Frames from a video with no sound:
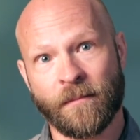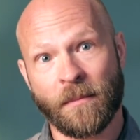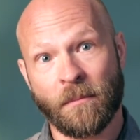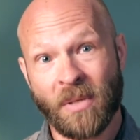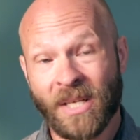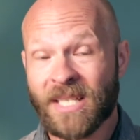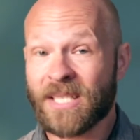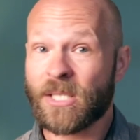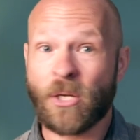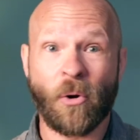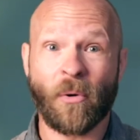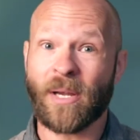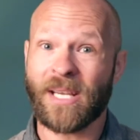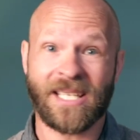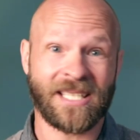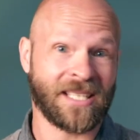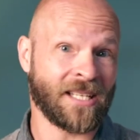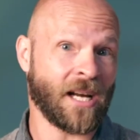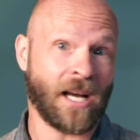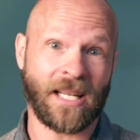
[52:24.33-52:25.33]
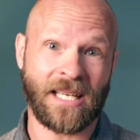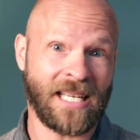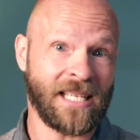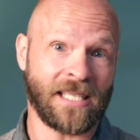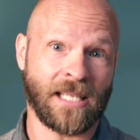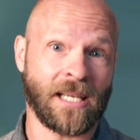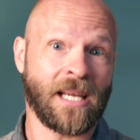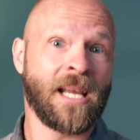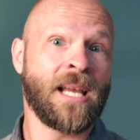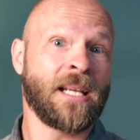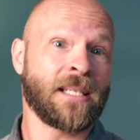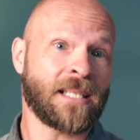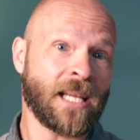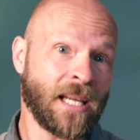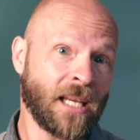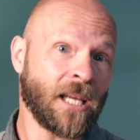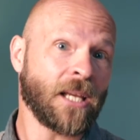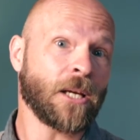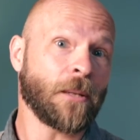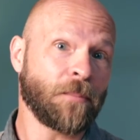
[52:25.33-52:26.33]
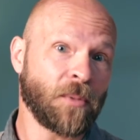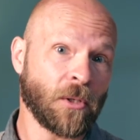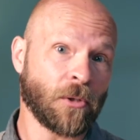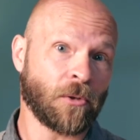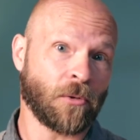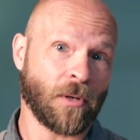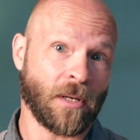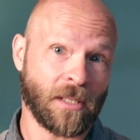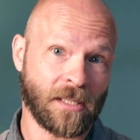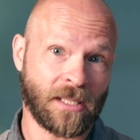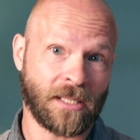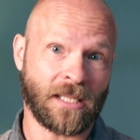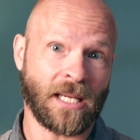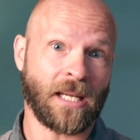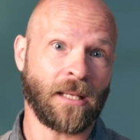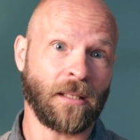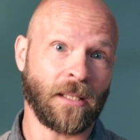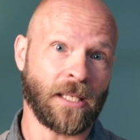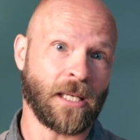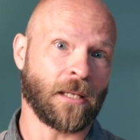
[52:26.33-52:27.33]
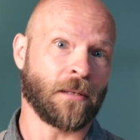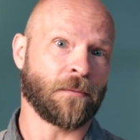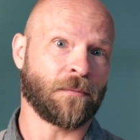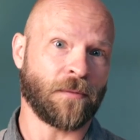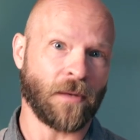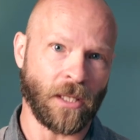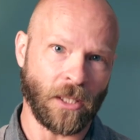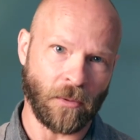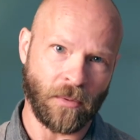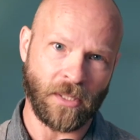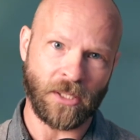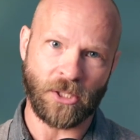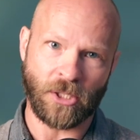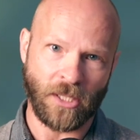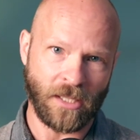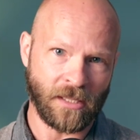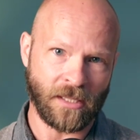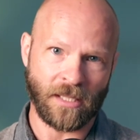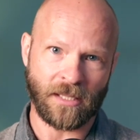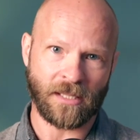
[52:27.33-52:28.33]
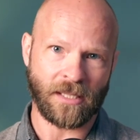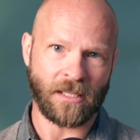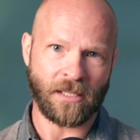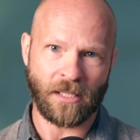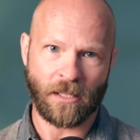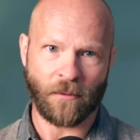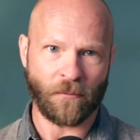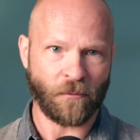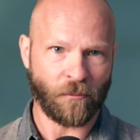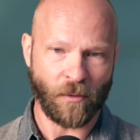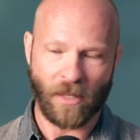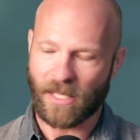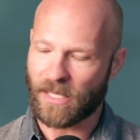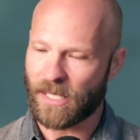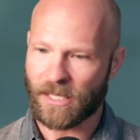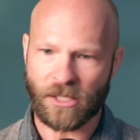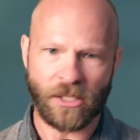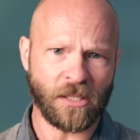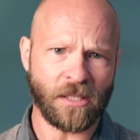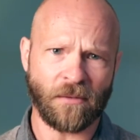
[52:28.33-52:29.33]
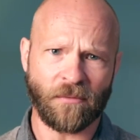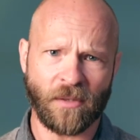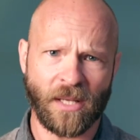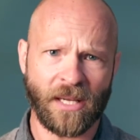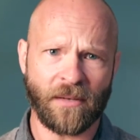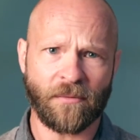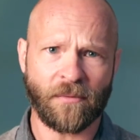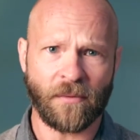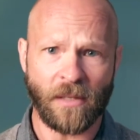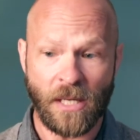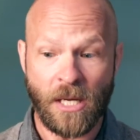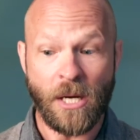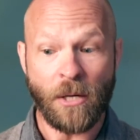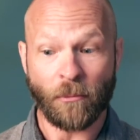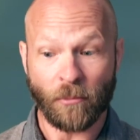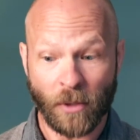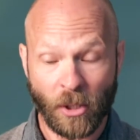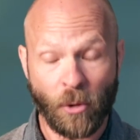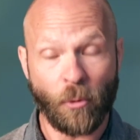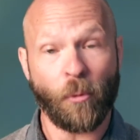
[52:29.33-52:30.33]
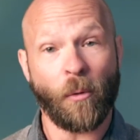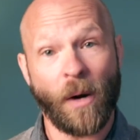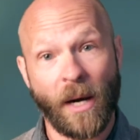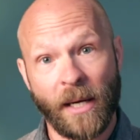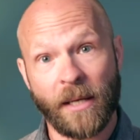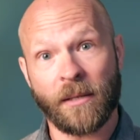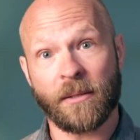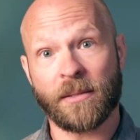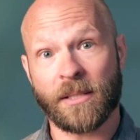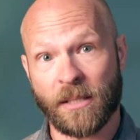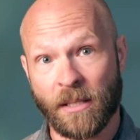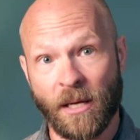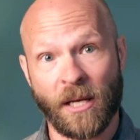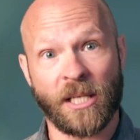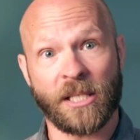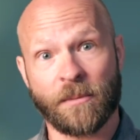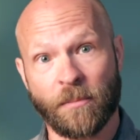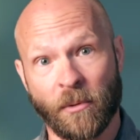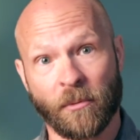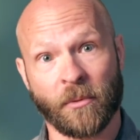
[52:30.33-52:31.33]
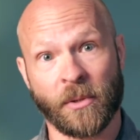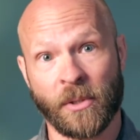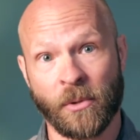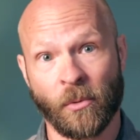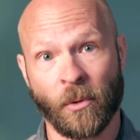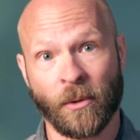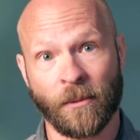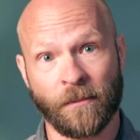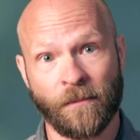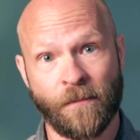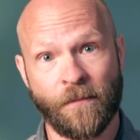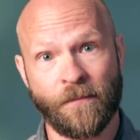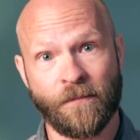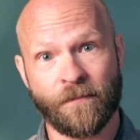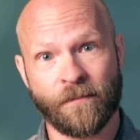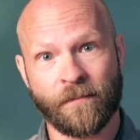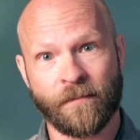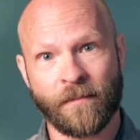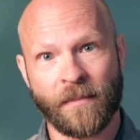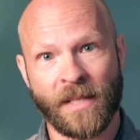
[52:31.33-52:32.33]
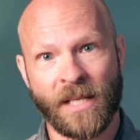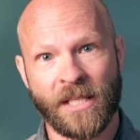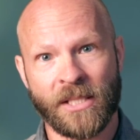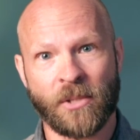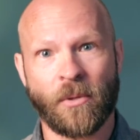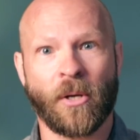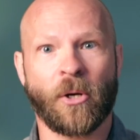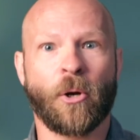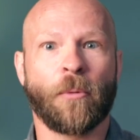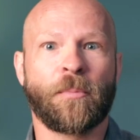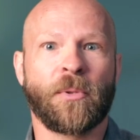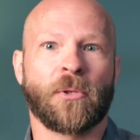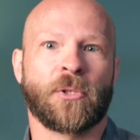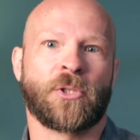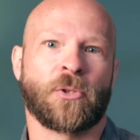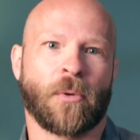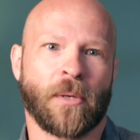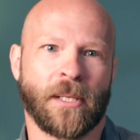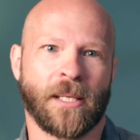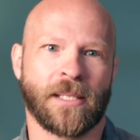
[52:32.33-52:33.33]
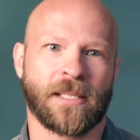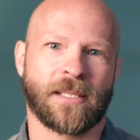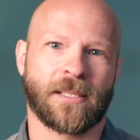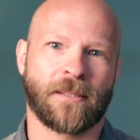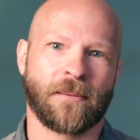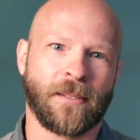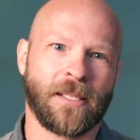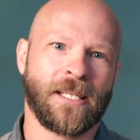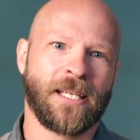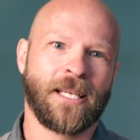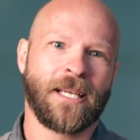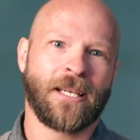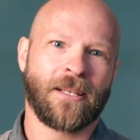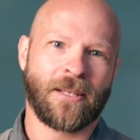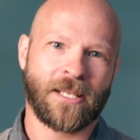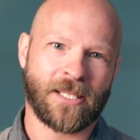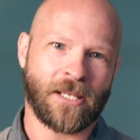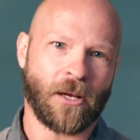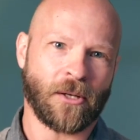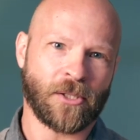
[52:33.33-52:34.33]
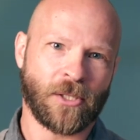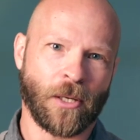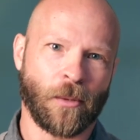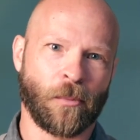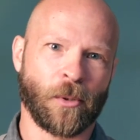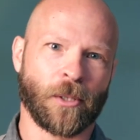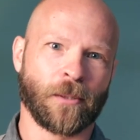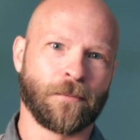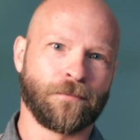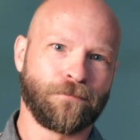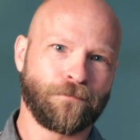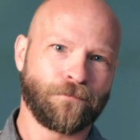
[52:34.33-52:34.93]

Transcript: Because going is not easy. Taking up your cross daily and following Jesus into the frayed edges of life requires gospel renewal. So I hope you'll join us this October